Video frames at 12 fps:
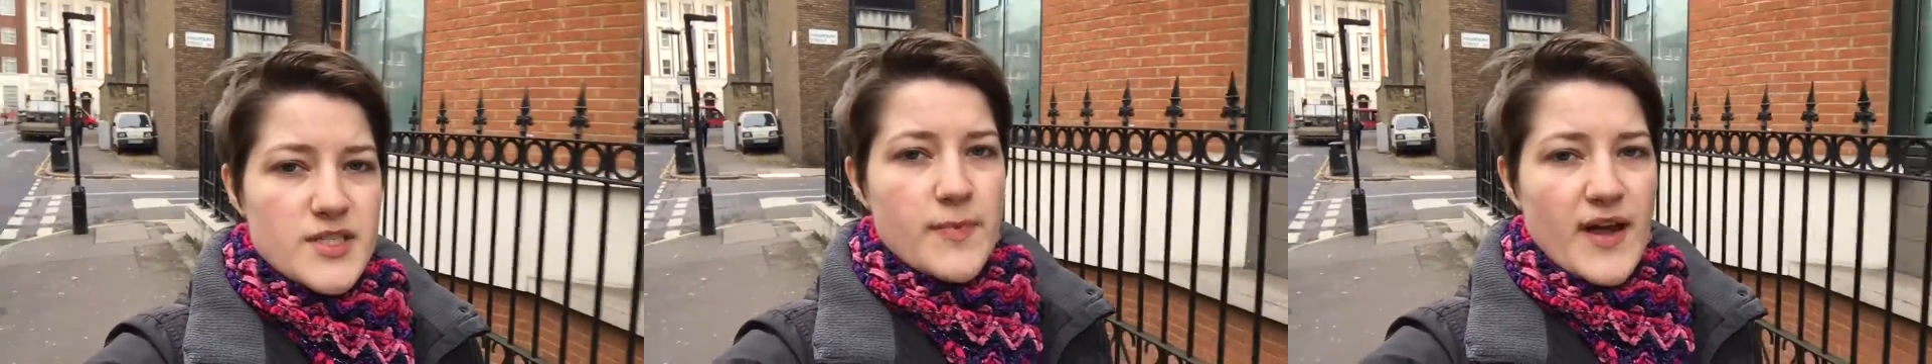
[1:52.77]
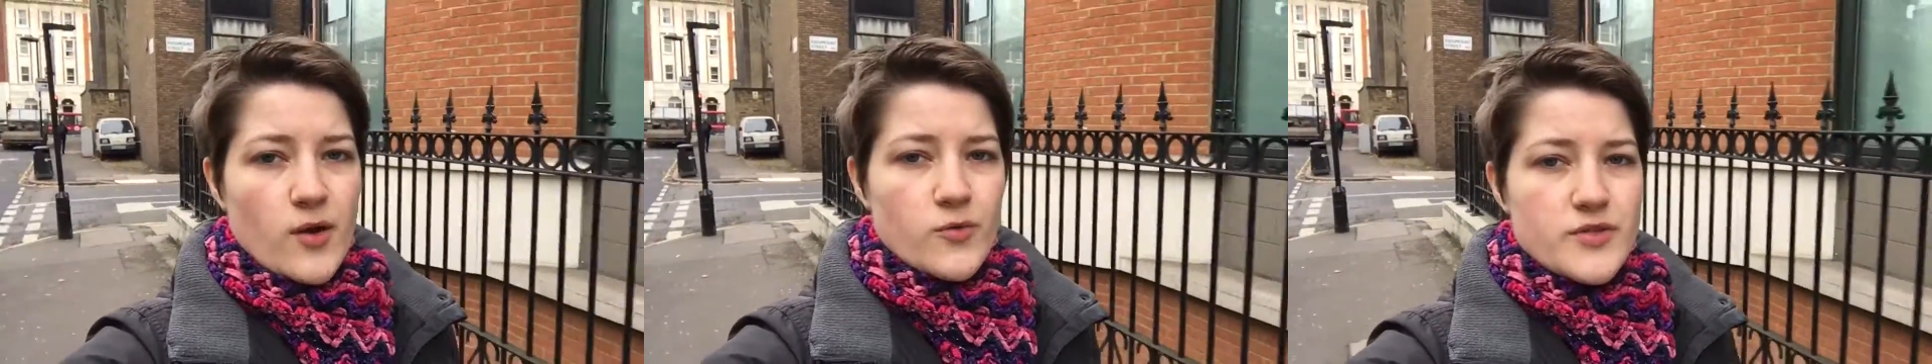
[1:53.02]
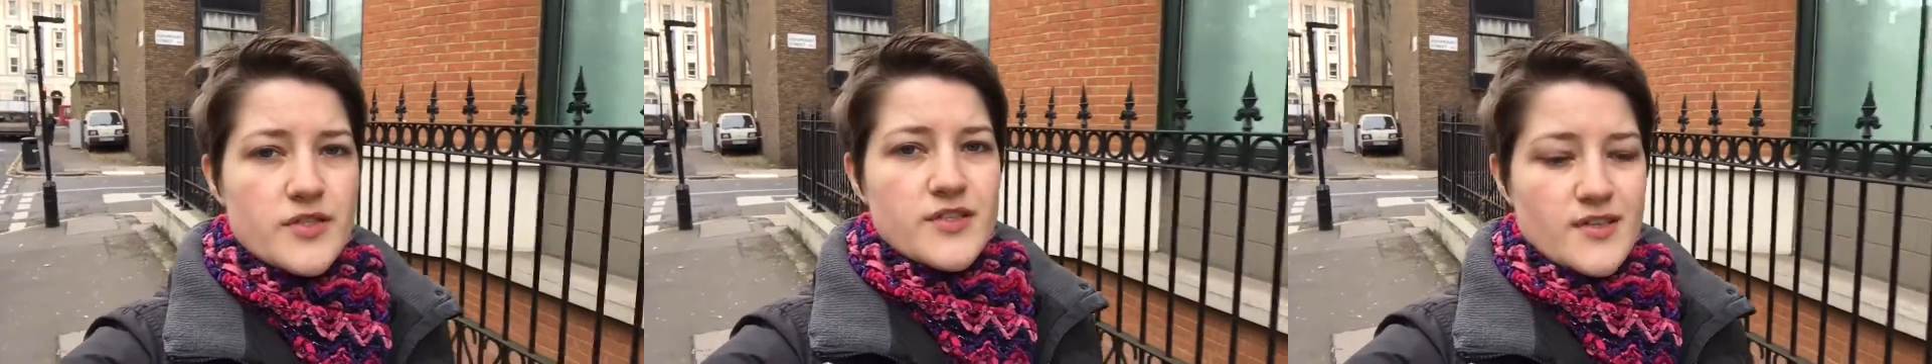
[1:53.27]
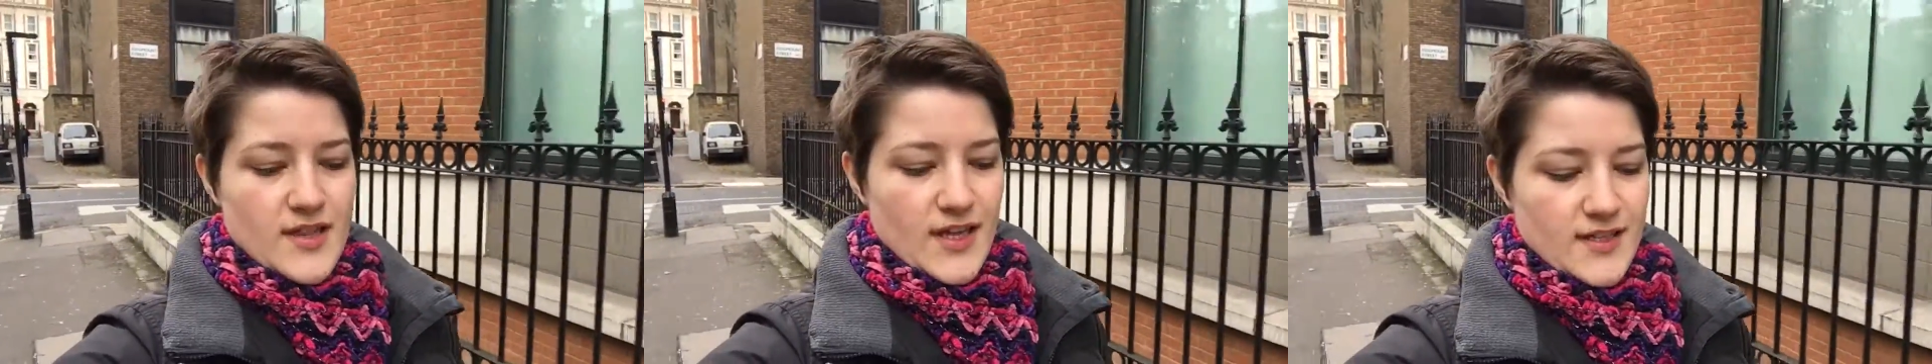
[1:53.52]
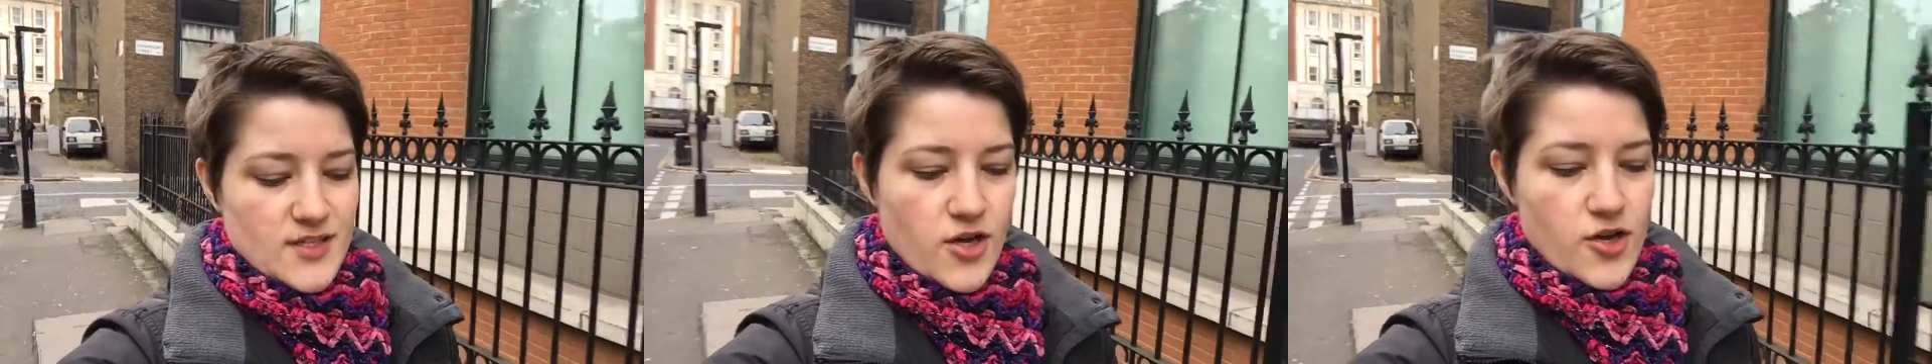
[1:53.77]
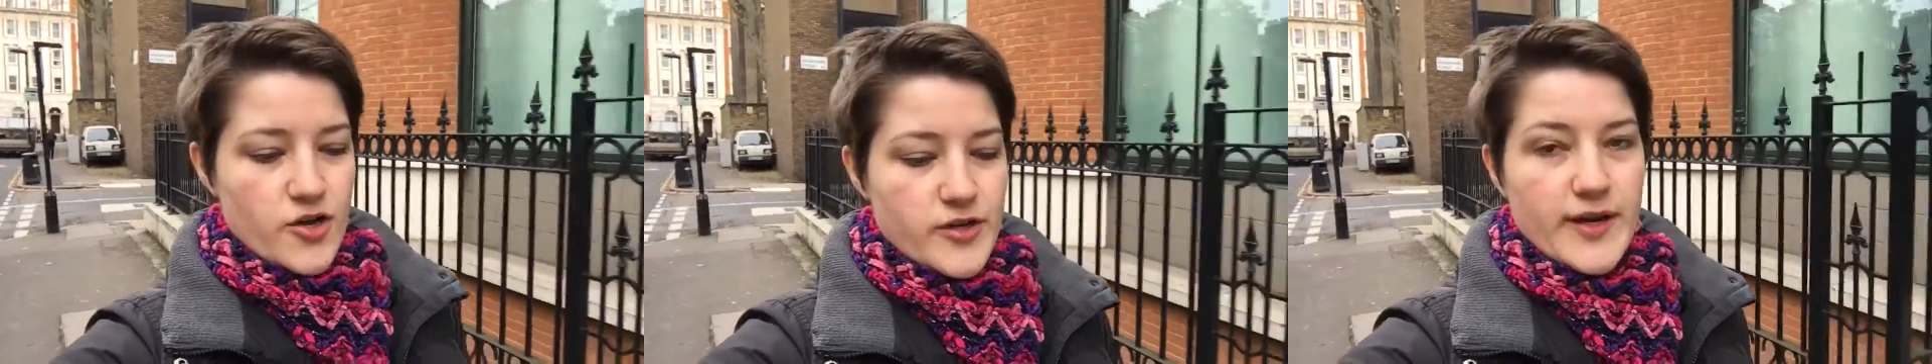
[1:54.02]
about things
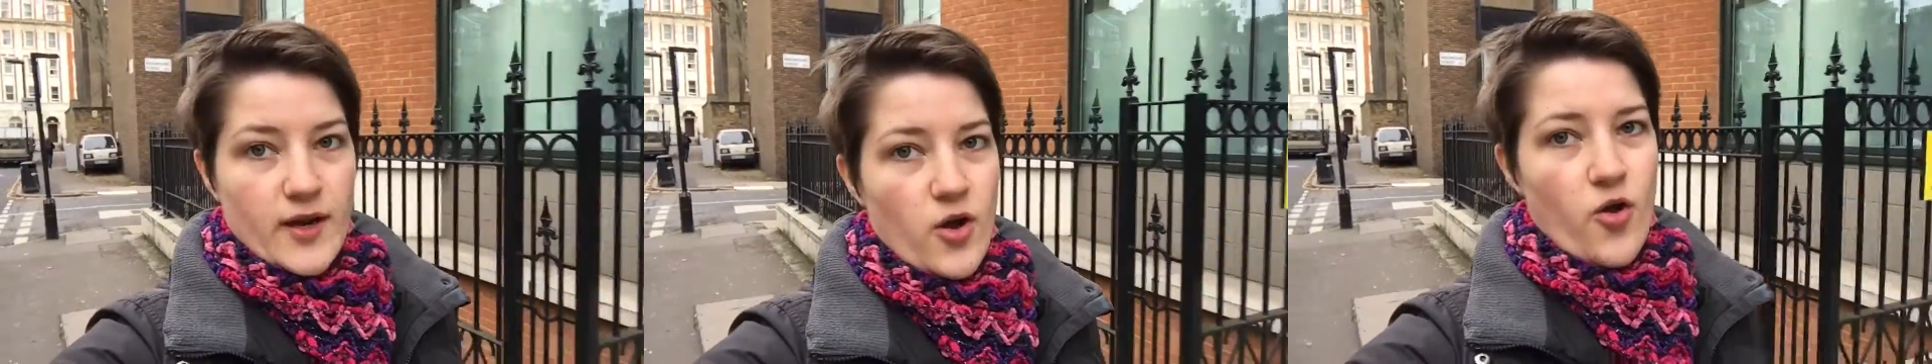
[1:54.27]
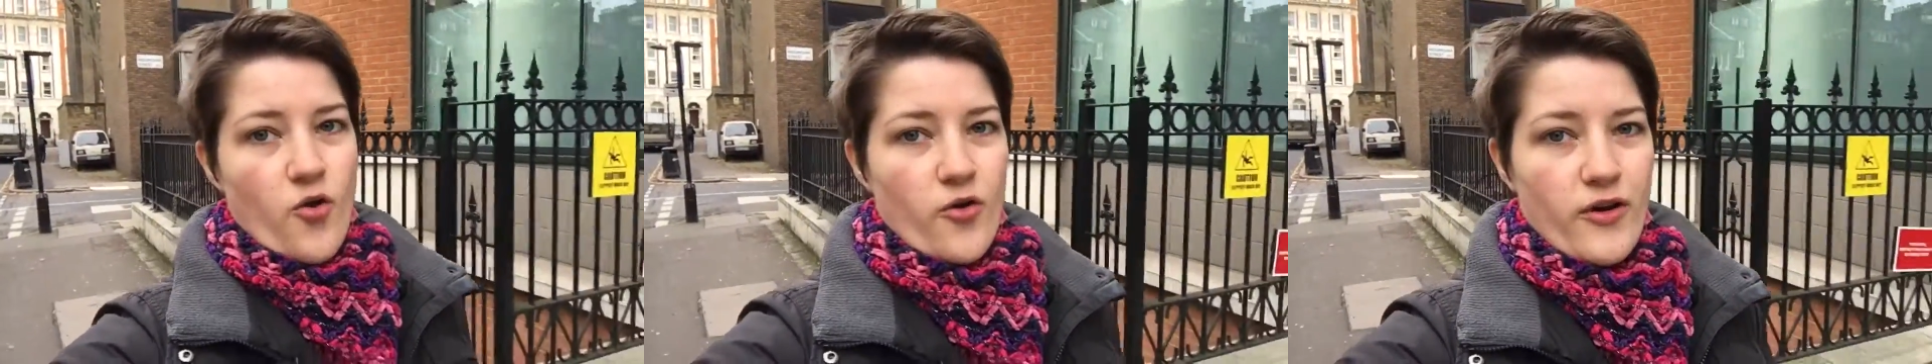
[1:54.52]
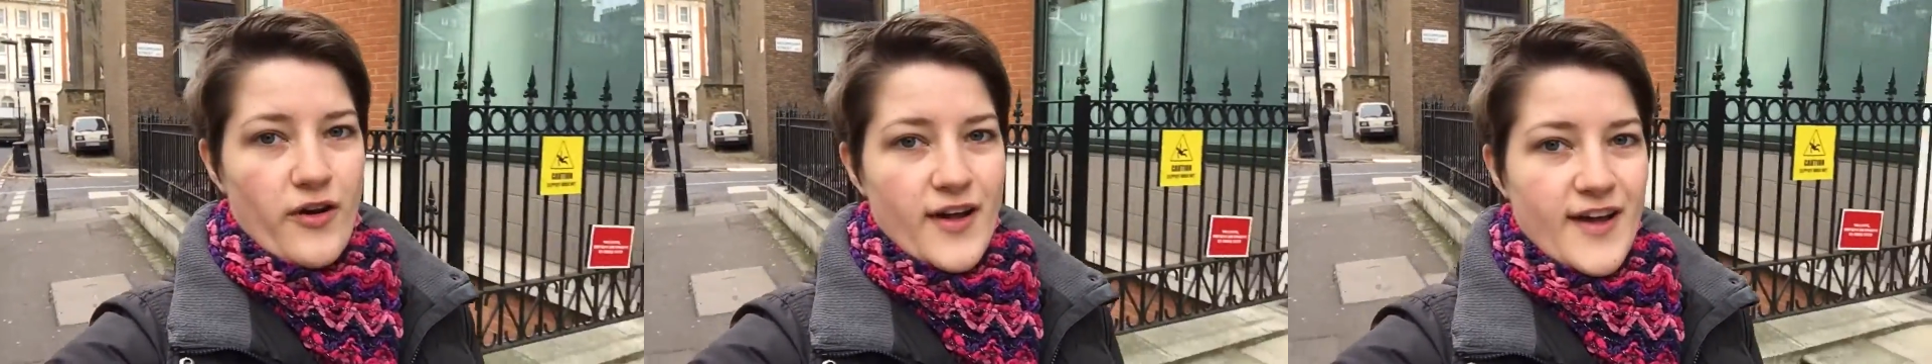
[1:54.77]
hurtling along.